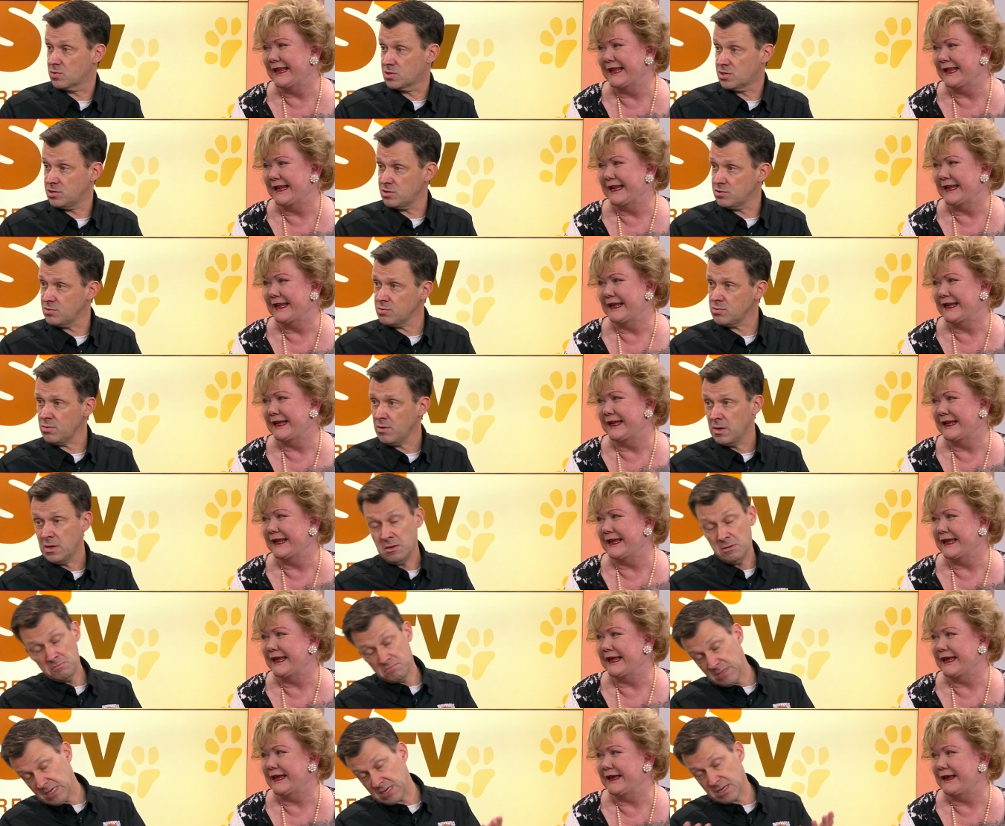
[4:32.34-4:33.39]
Speaker 1: or two
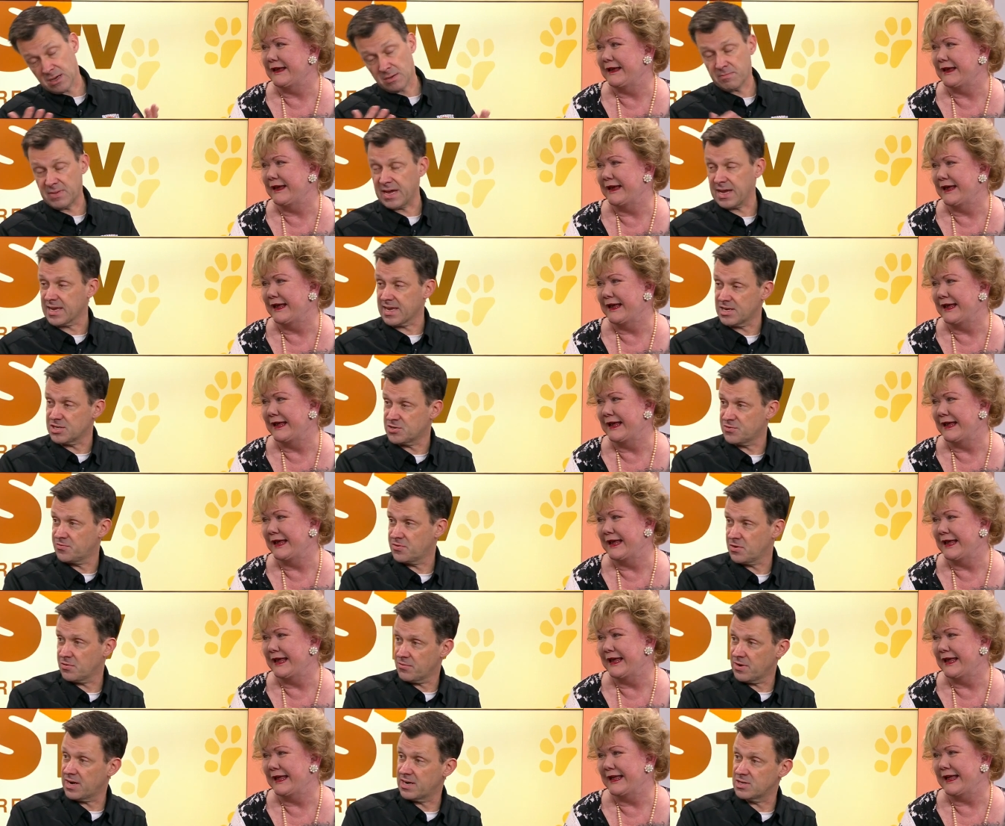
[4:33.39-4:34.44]
then come back as you feel
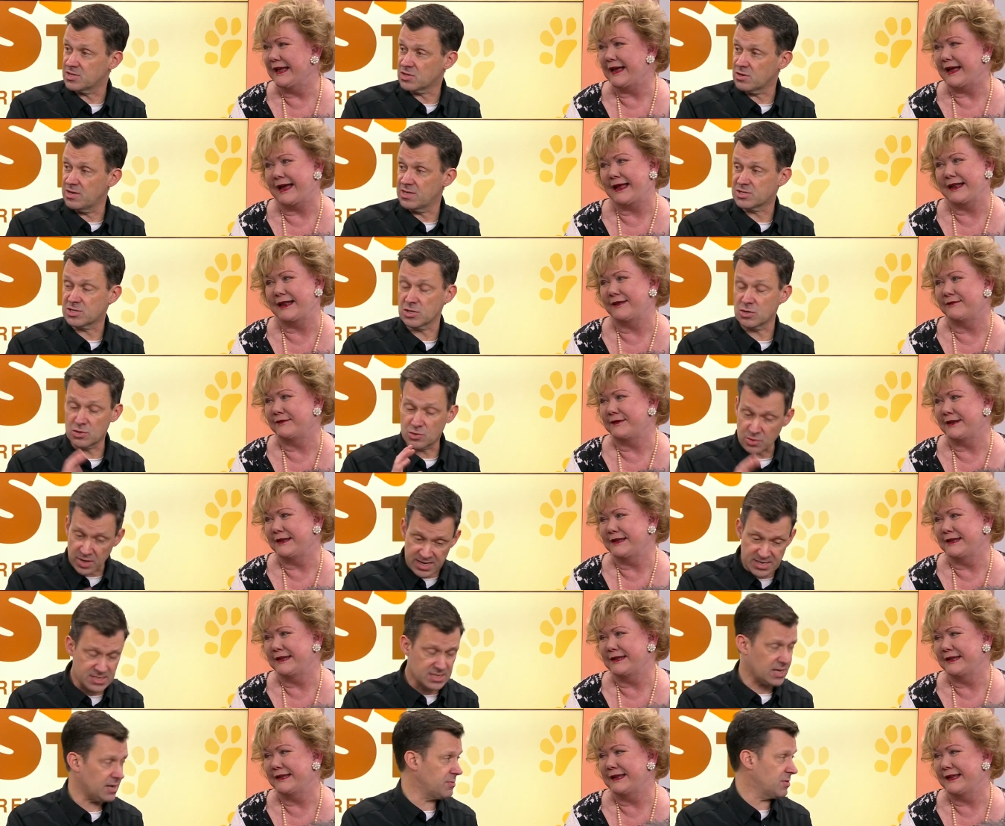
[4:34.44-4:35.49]
ready. So it's a uh-huh. great
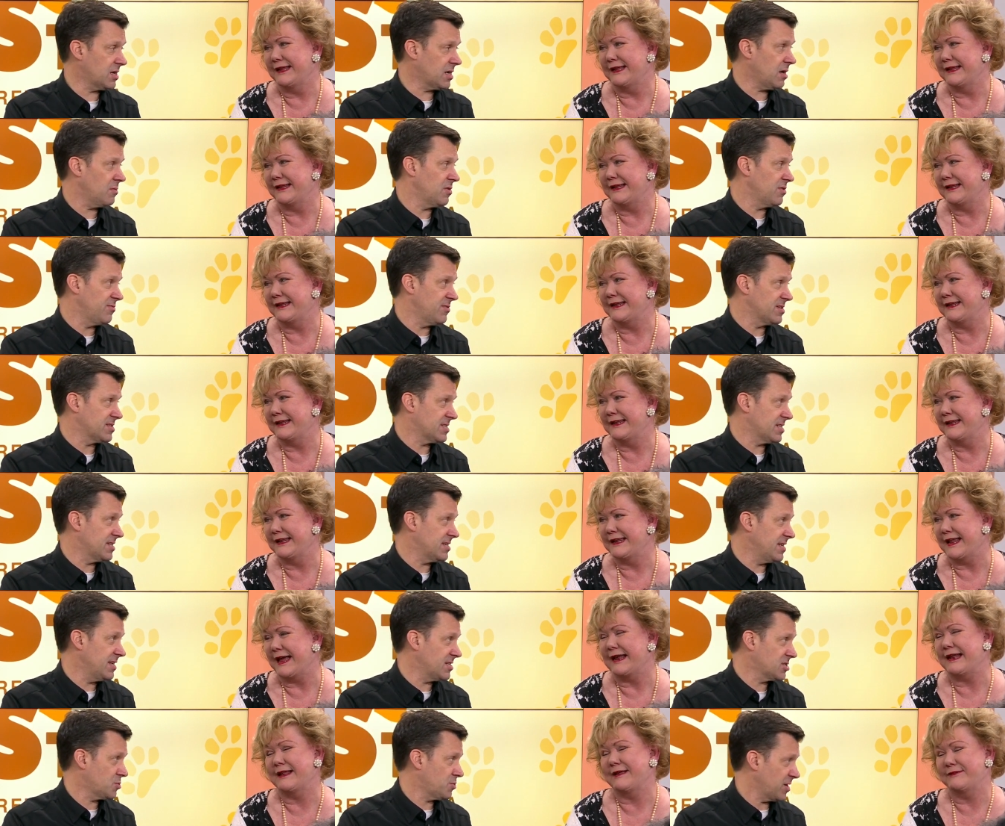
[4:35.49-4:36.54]
time to come and visit,
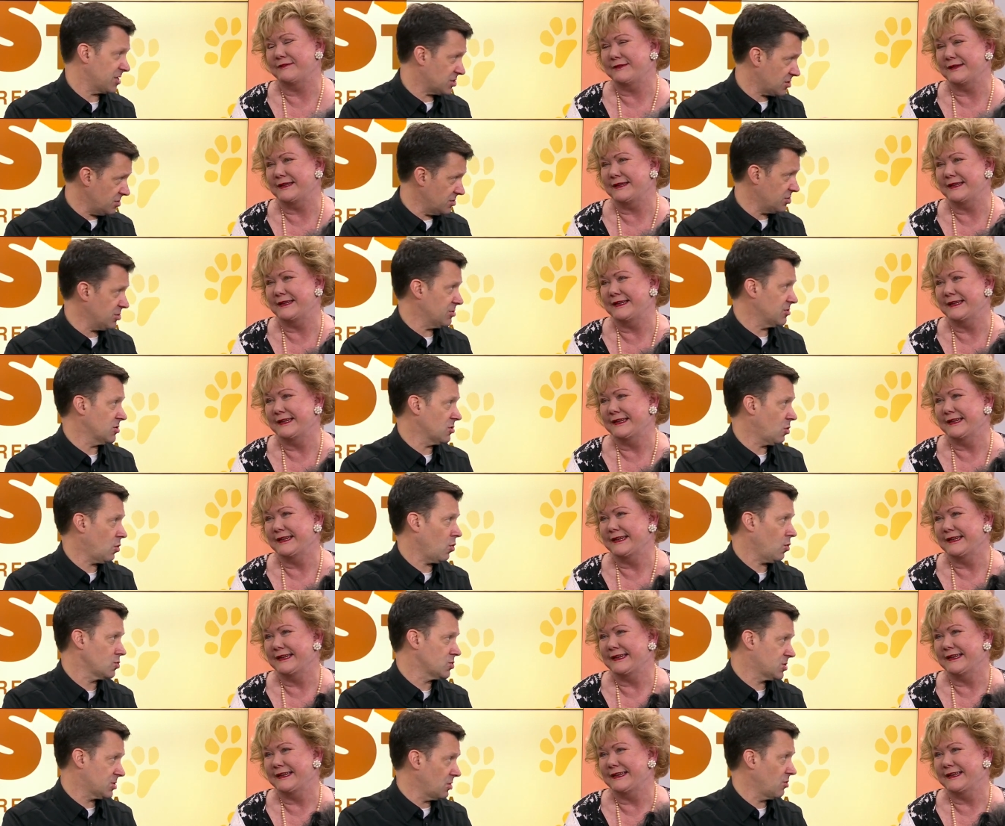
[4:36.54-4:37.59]
uh-huh. especially during the
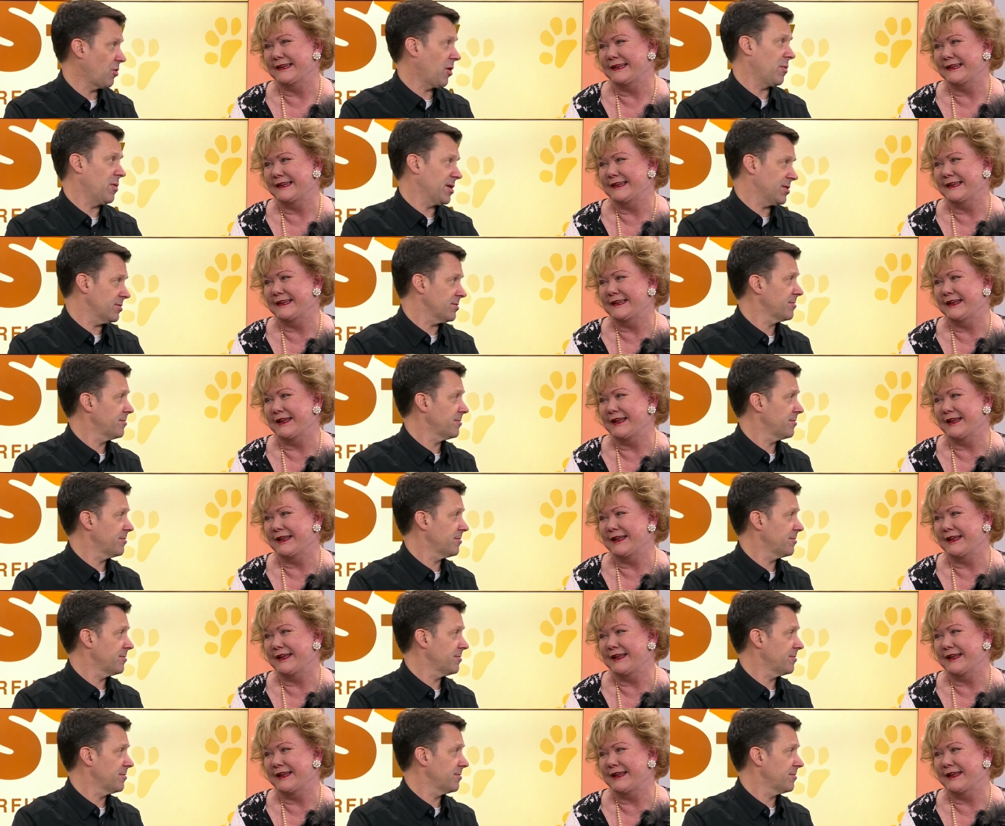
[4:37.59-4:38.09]
cold, snowy weather.